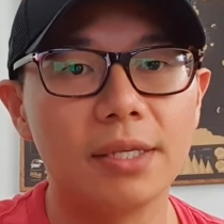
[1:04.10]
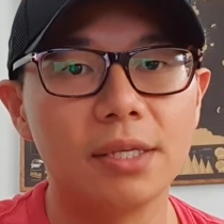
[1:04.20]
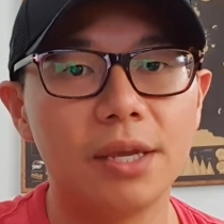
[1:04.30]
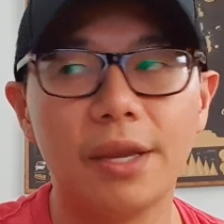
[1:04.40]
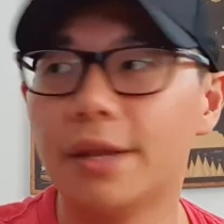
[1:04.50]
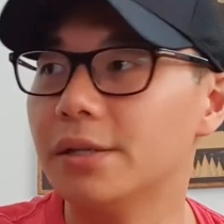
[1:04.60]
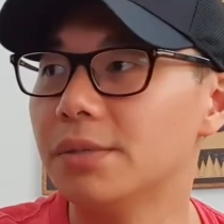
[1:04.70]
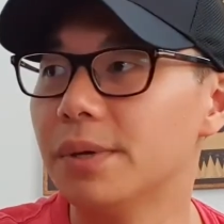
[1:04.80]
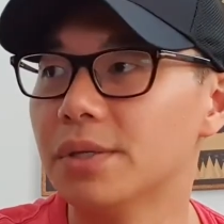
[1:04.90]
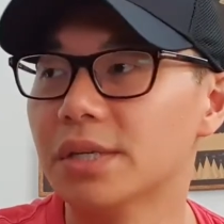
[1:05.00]
night, and it's
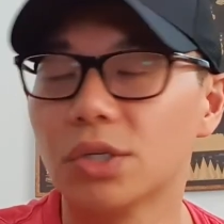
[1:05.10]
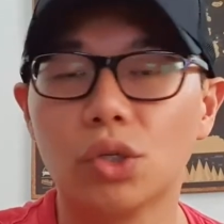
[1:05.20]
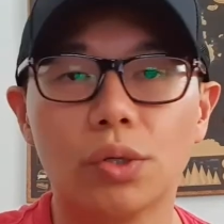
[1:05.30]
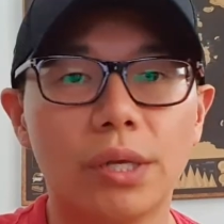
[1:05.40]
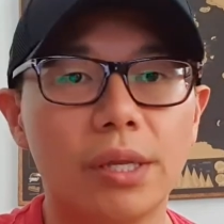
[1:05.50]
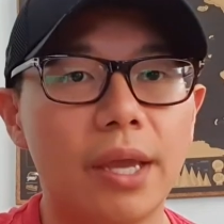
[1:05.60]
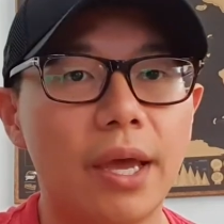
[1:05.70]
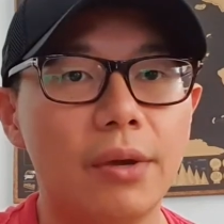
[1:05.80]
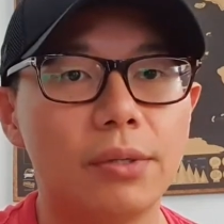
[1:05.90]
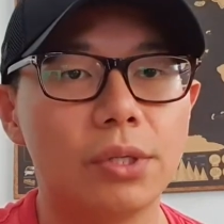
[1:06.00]
about 6:30
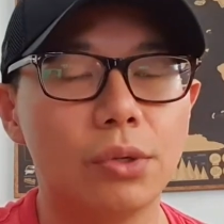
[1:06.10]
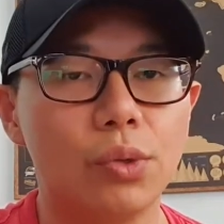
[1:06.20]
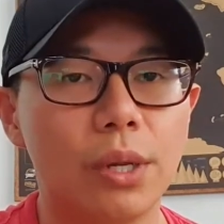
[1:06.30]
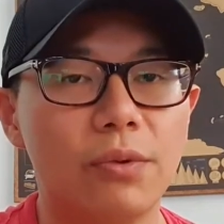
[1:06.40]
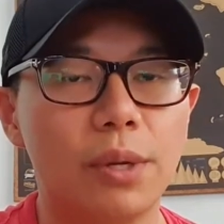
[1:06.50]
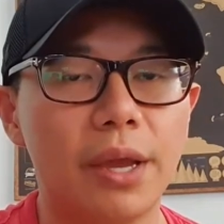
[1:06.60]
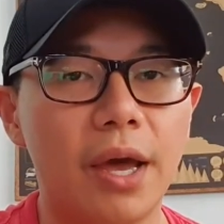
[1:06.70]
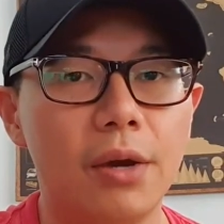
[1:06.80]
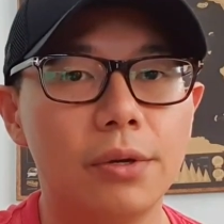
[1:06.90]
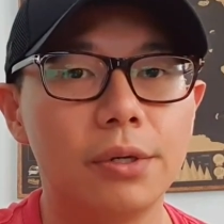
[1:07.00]
now, and so 21
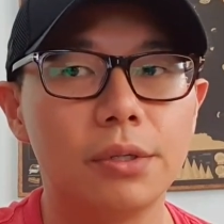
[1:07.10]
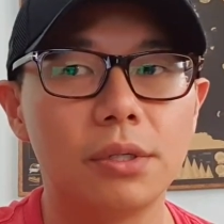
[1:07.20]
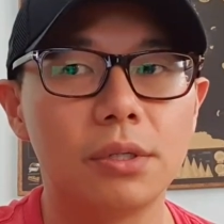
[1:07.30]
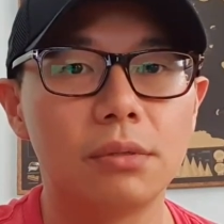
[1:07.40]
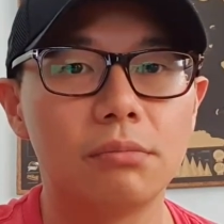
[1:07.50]
hours,